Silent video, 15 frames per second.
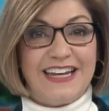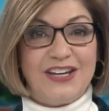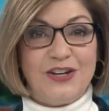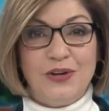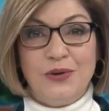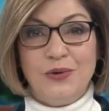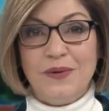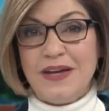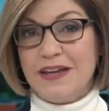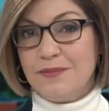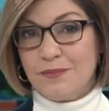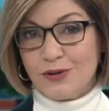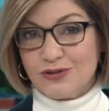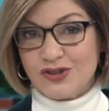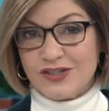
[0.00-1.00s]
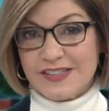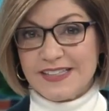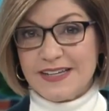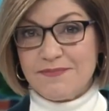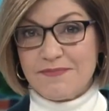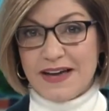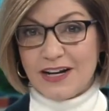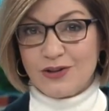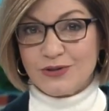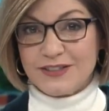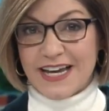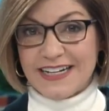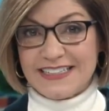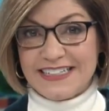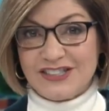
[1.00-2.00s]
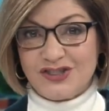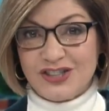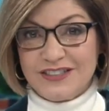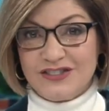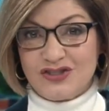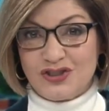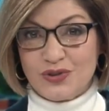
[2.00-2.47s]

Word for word: new emergency medical technicians